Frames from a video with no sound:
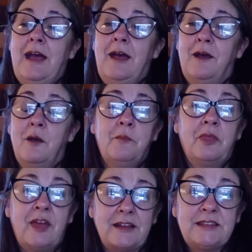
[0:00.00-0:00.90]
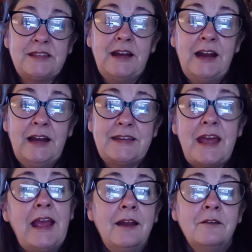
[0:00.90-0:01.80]
But that's the little
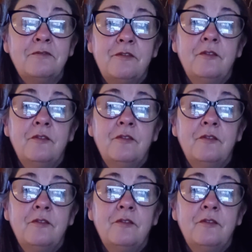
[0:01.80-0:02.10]
tale of